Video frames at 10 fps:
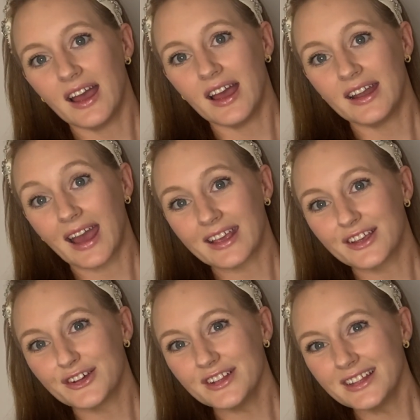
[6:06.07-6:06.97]
an
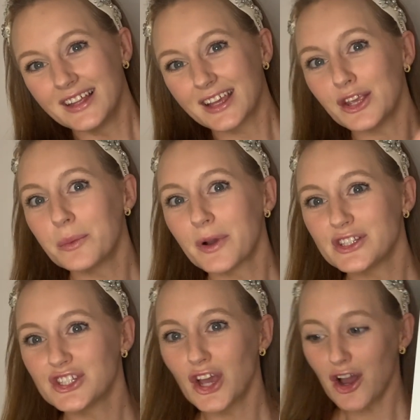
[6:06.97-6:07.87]
ankle. Can you point
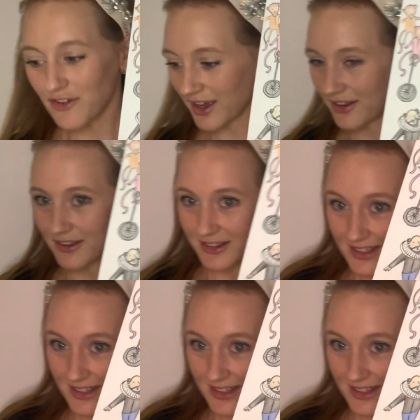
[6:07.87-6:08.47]
to your ankle?